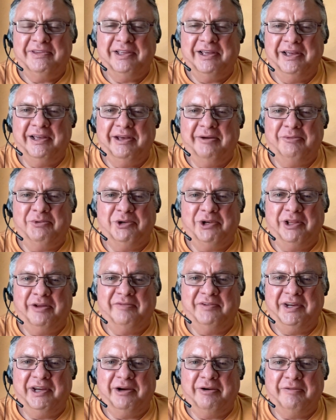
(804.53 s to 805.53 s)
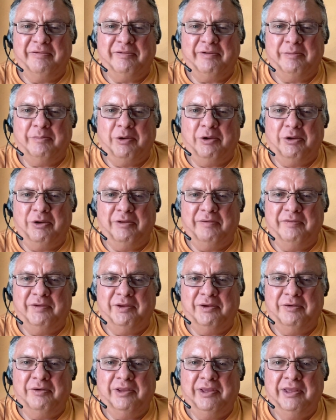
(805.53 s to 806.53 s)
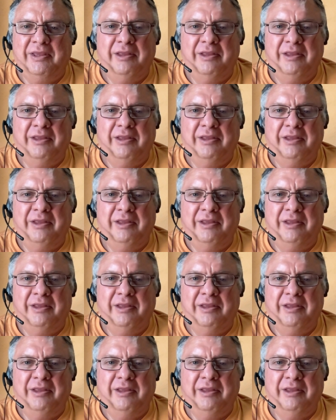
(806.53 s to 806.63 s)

I would love to hear from all of you.